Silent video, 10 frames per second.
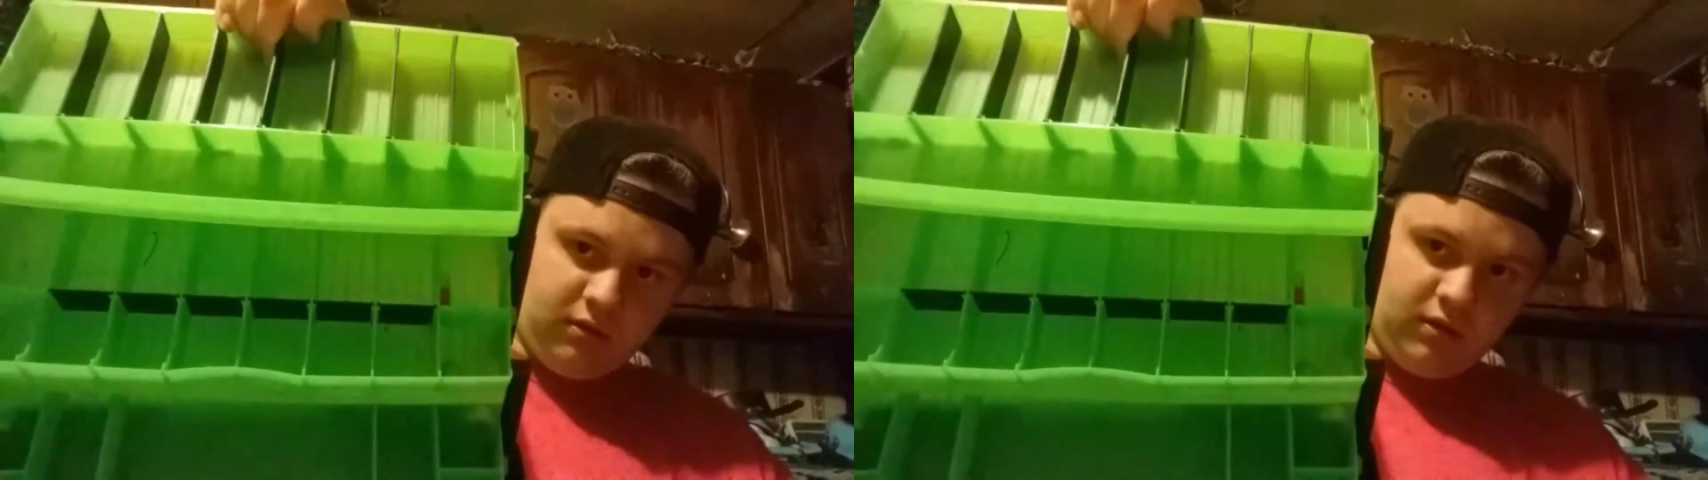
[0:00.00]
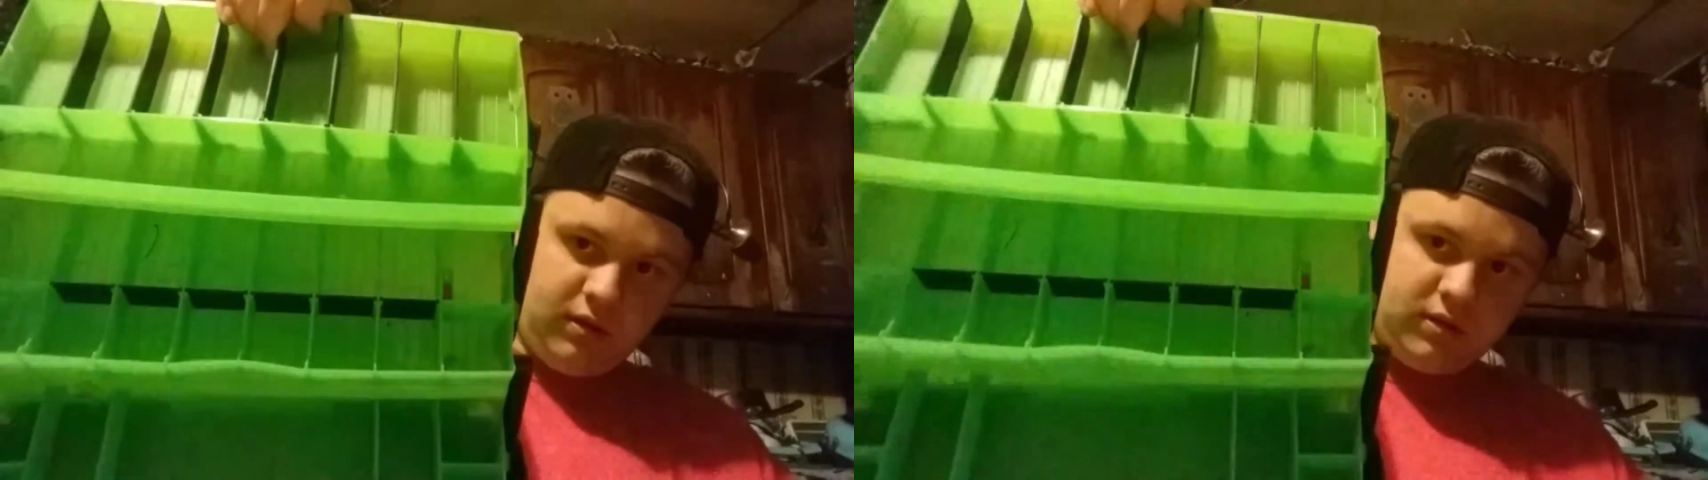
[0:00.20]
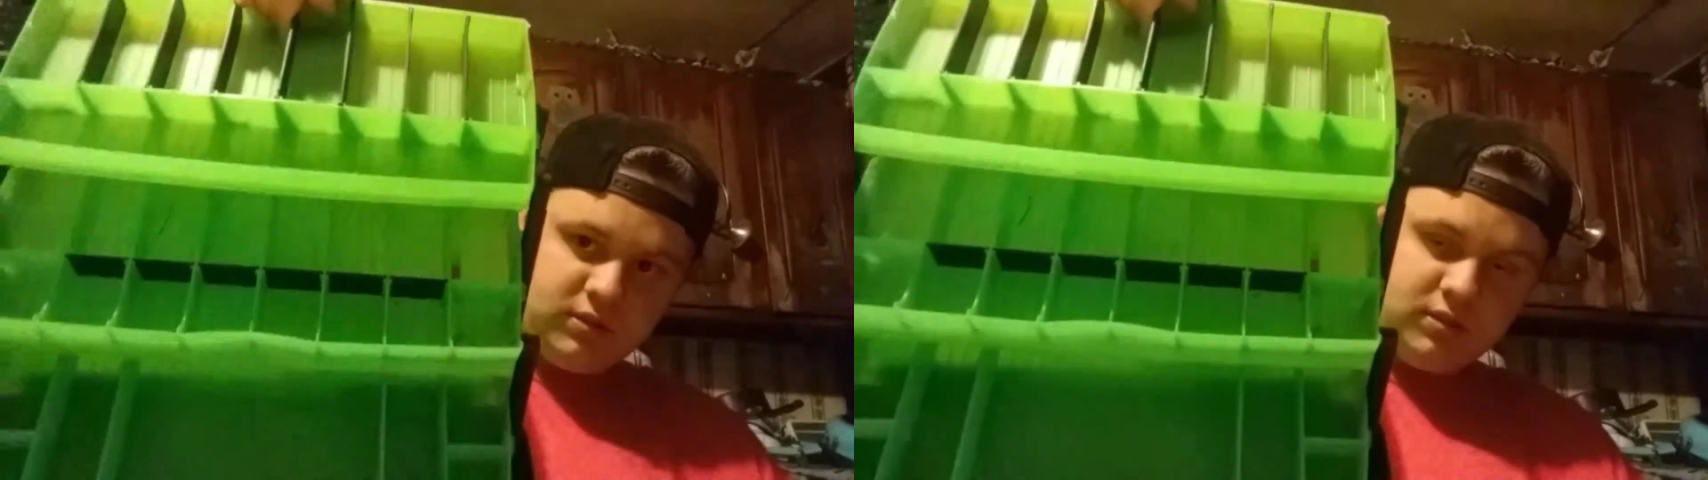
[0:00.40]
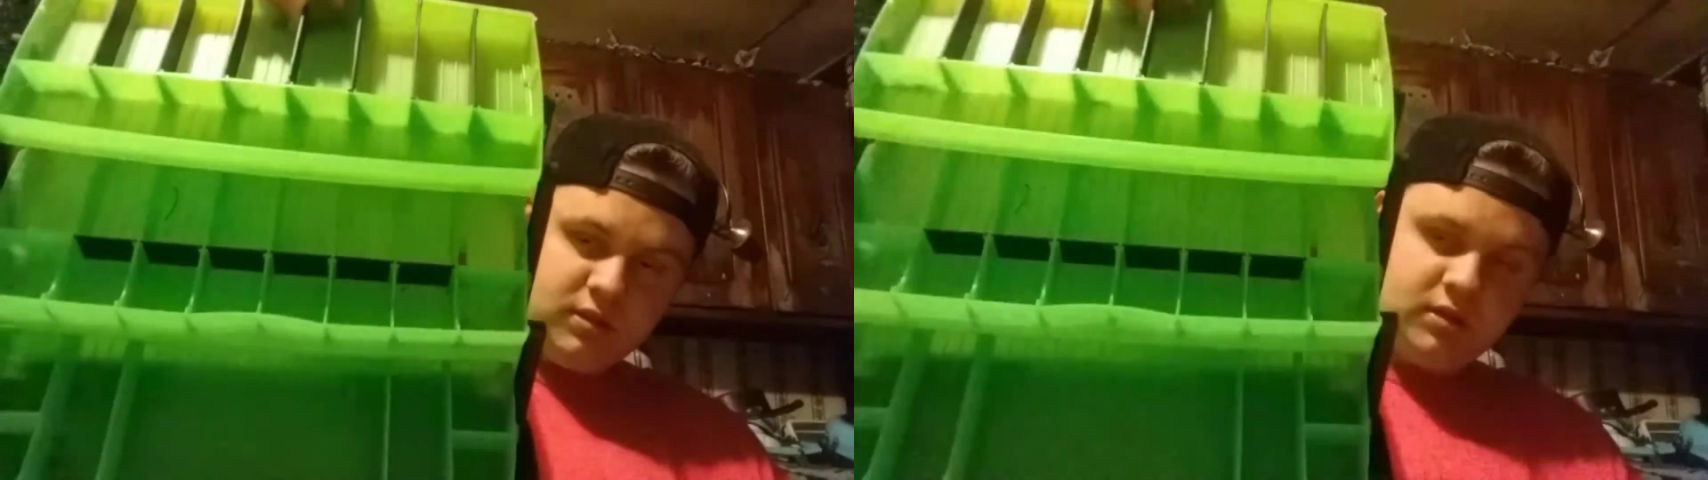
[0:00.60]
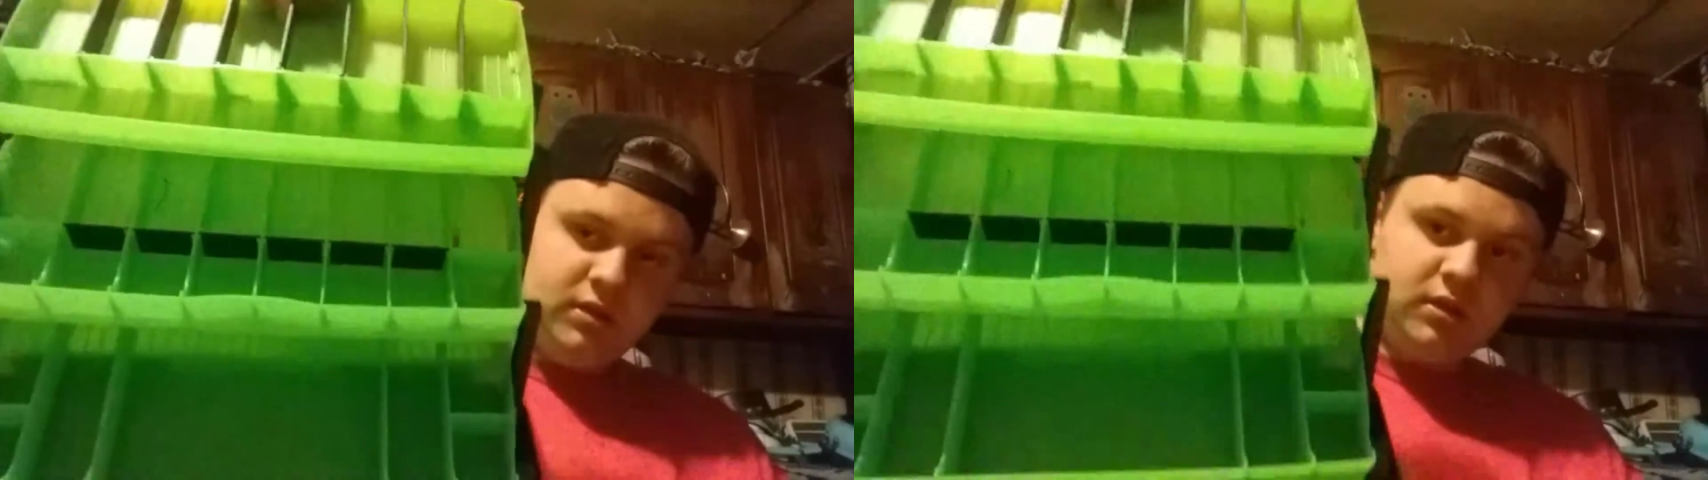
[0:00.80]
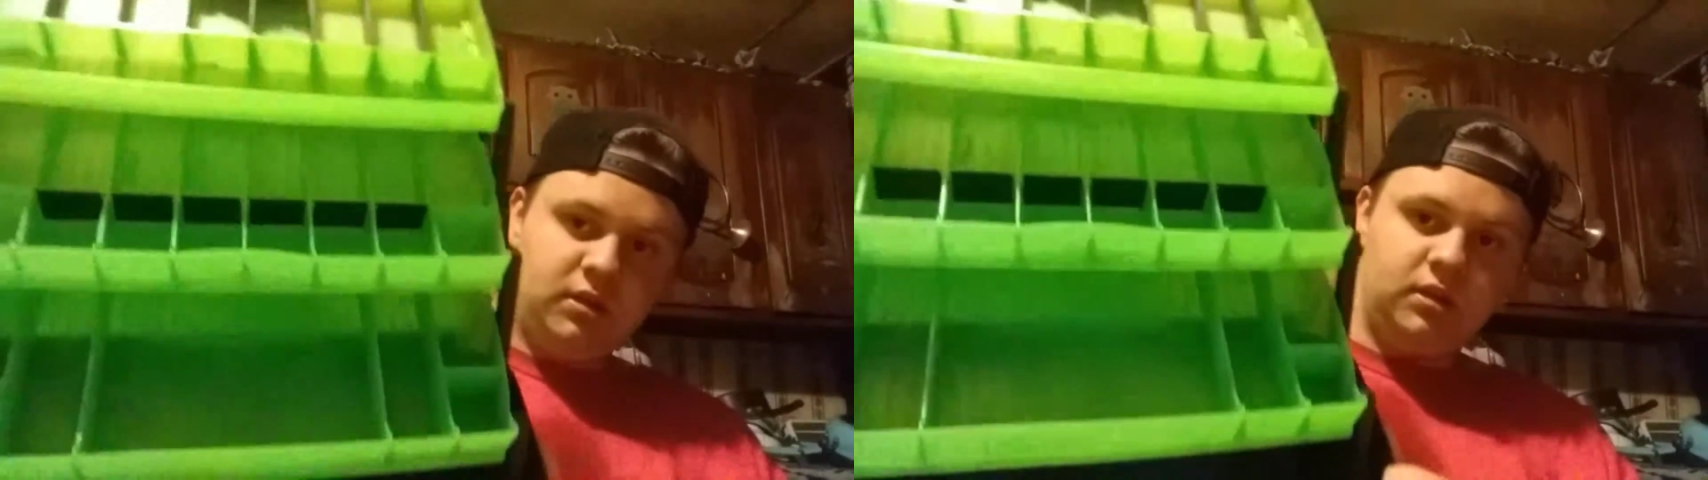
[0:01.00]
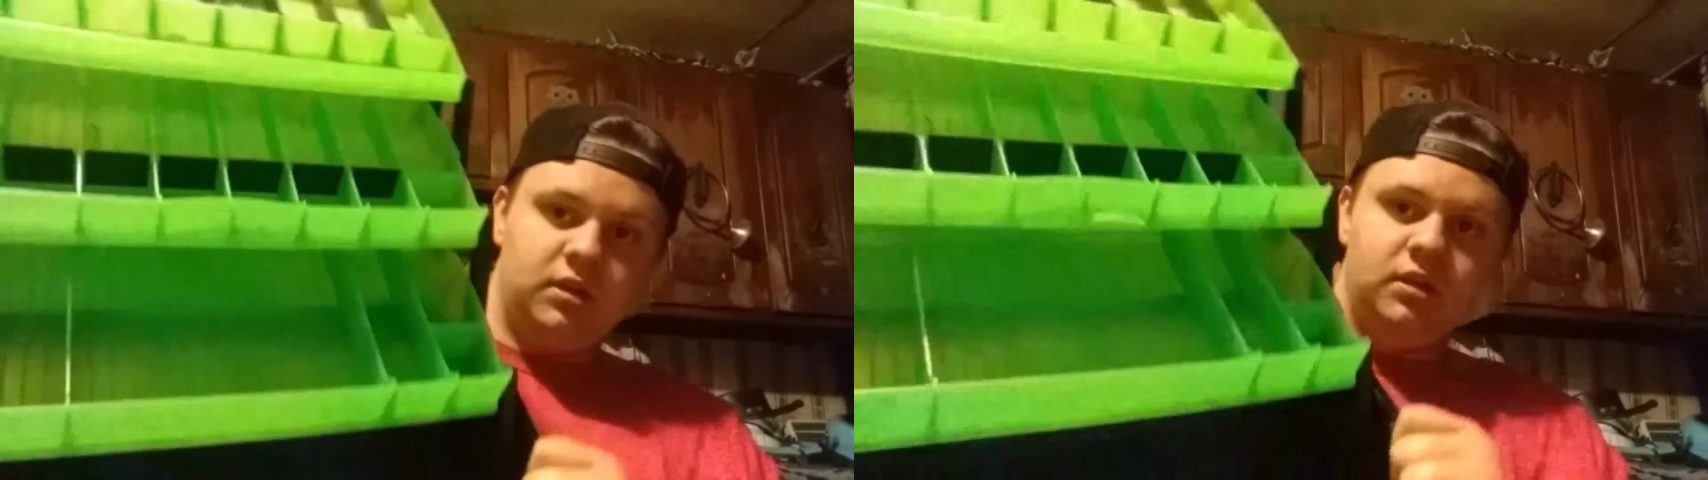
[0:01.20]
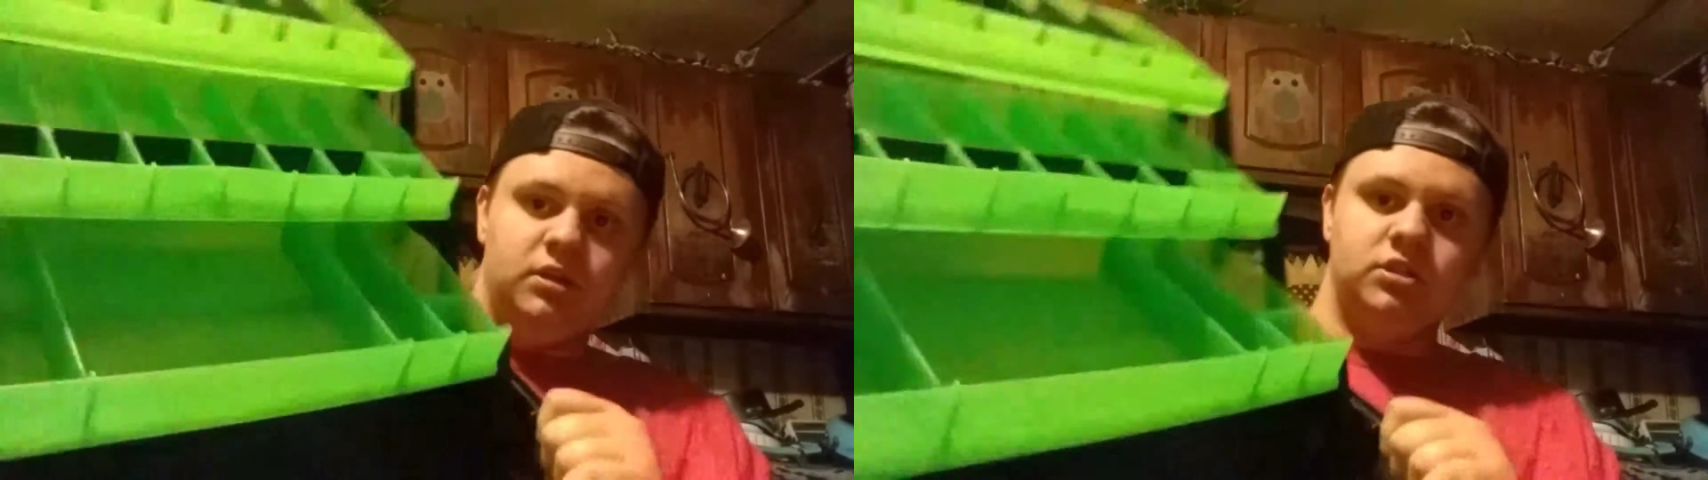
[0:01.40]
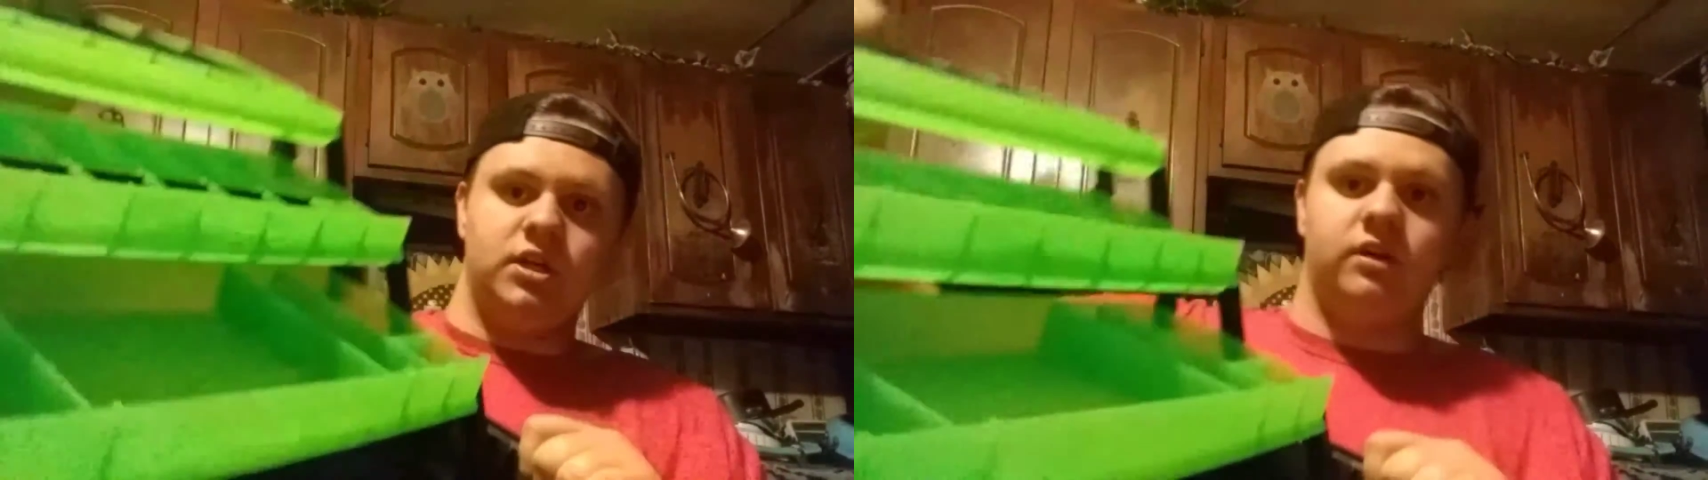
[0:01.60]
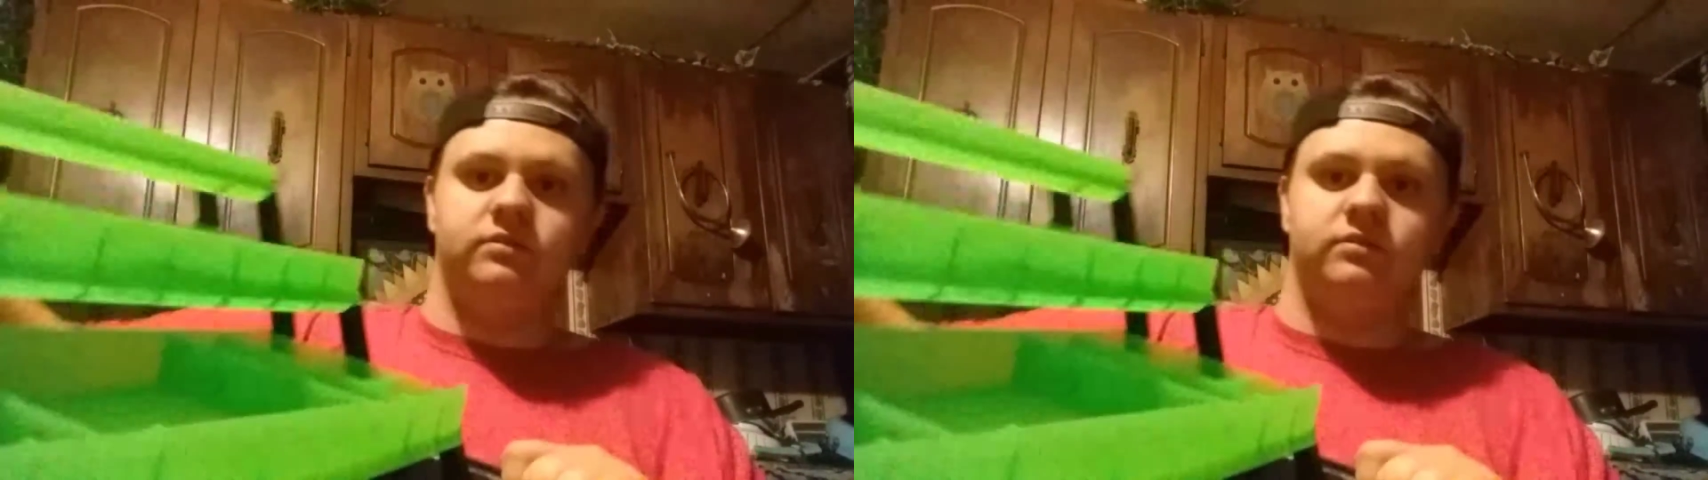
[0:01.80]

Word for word: is. So,